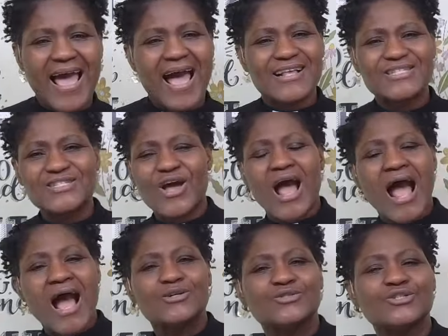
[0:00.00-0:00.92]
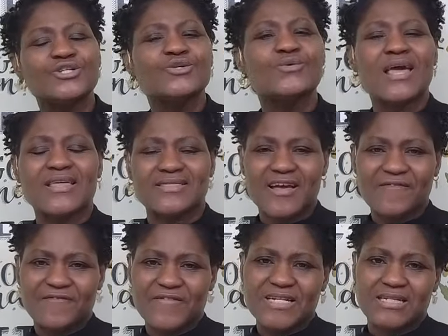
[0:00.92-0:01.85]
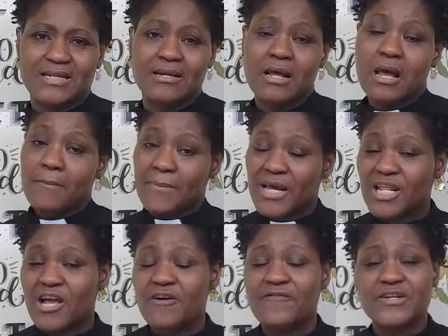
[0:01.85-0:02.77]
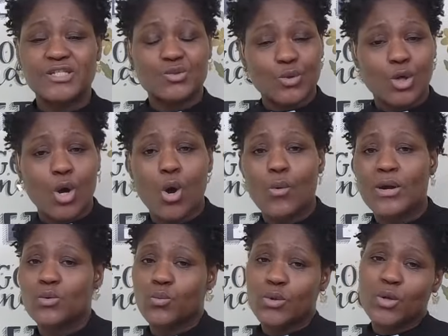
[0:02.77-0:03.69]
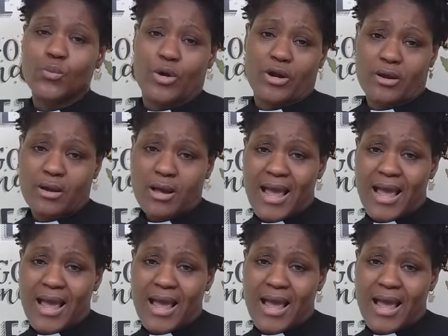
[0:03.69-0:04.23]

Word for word: And so, how do you get that funding? Many of us, we go and we work.